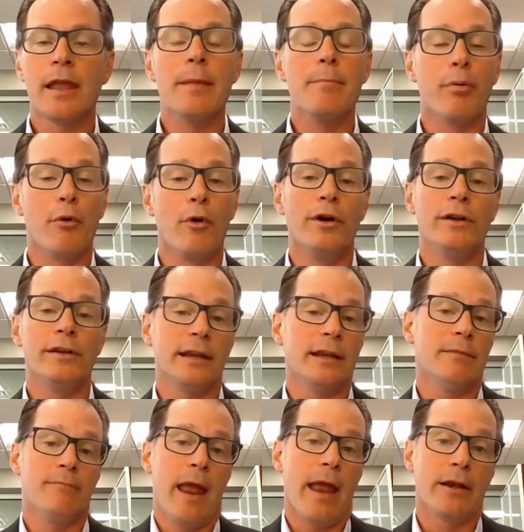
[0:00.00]
important
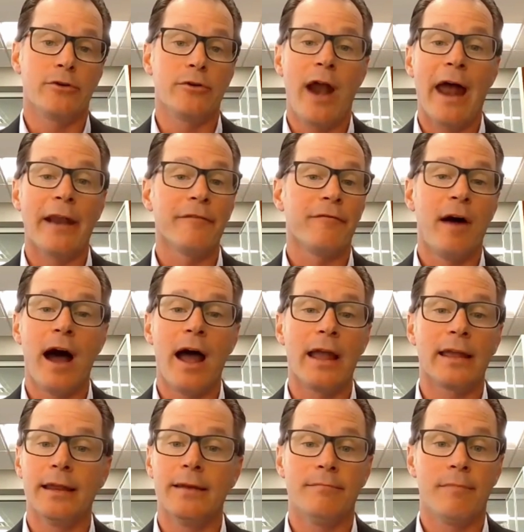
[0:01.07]
and
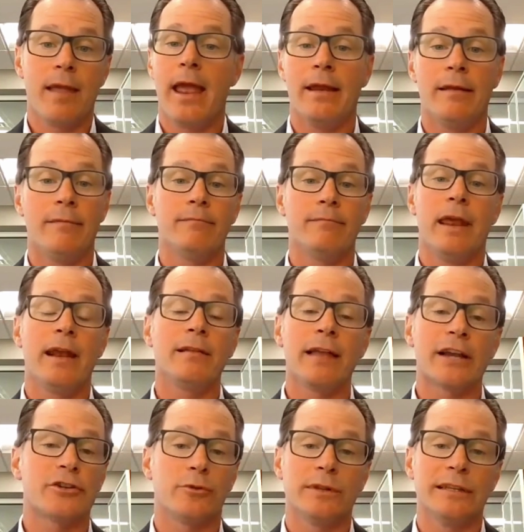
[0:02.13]
gratifying and
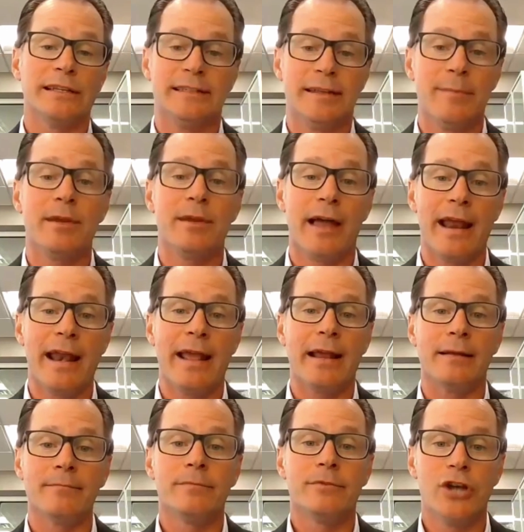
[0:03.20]
intellectually
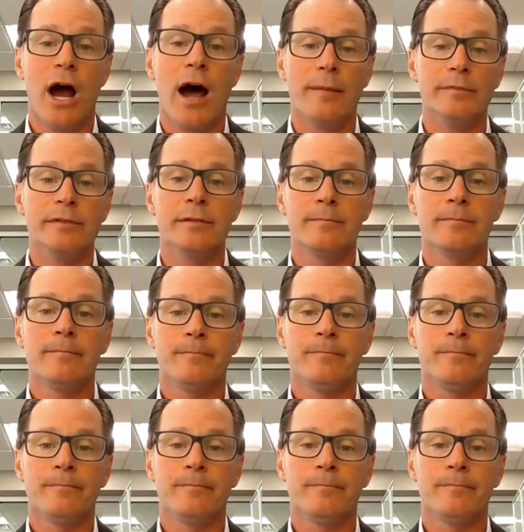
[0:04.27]
stimulating jobs.